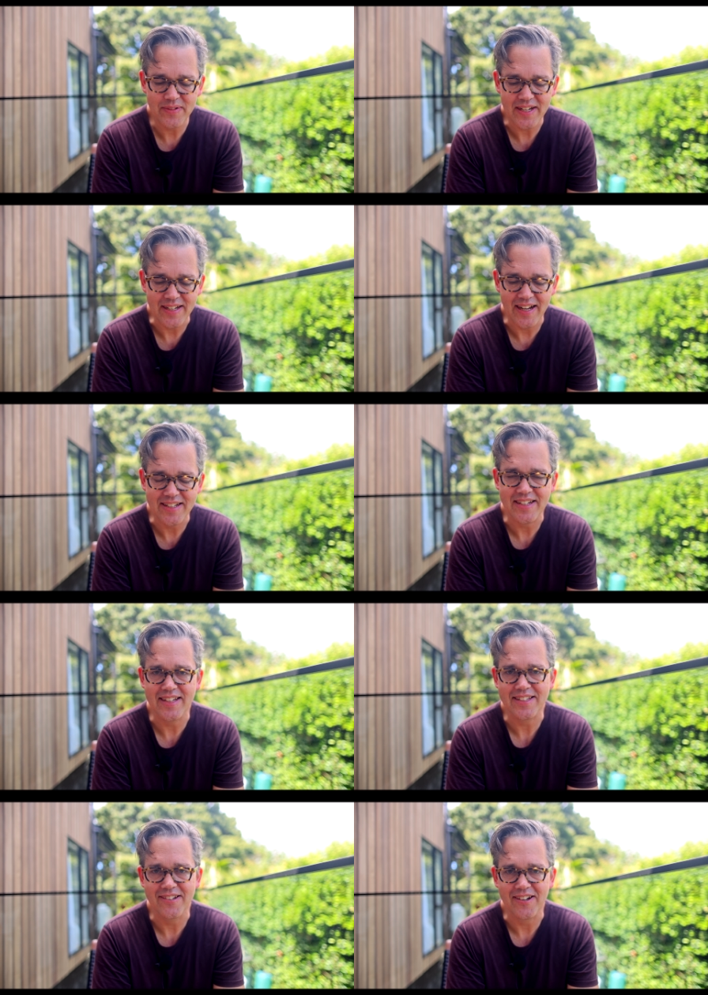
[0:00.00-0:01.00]
teenage
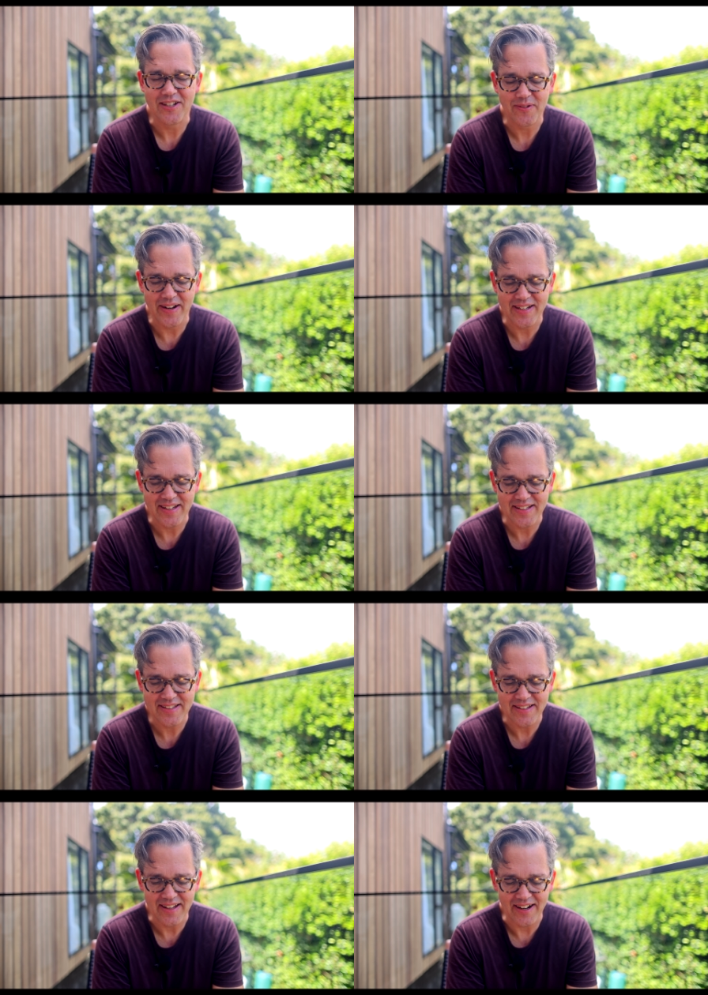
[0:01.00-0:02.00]
years and early
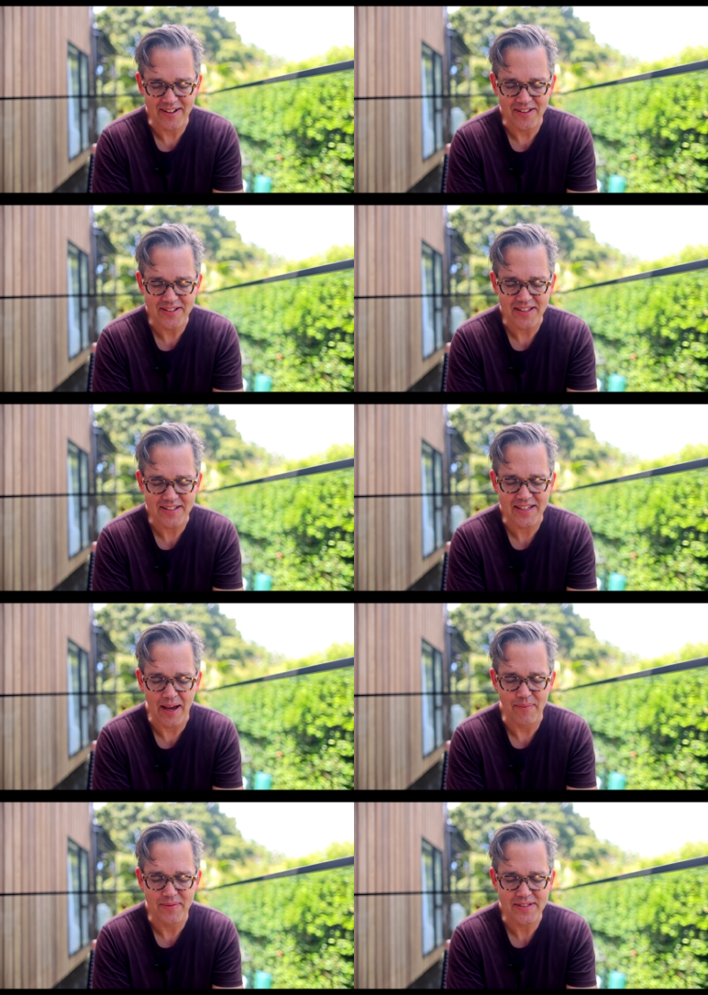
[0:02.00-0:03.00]
20s, you know, it's the
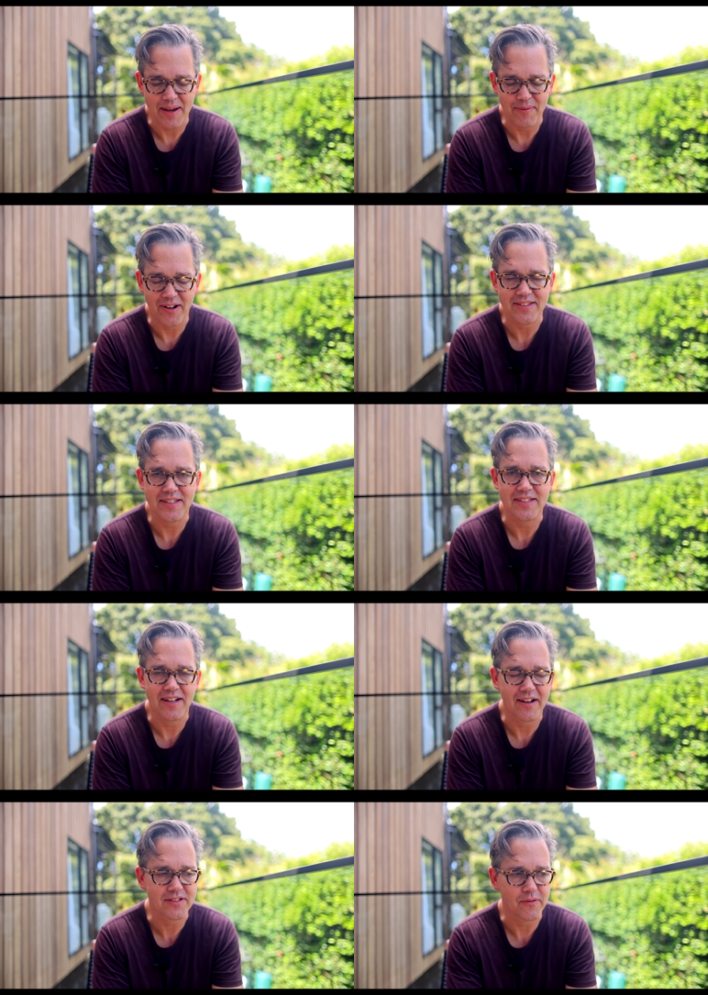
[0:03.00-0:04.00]
same nonsense. You
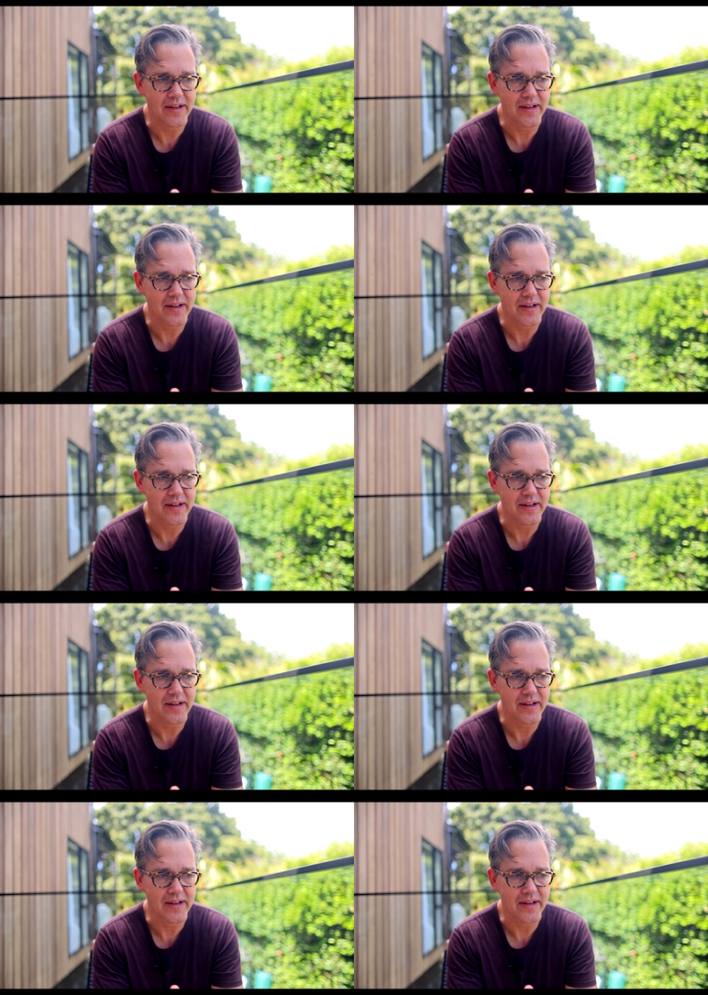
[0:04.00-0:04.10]
know, I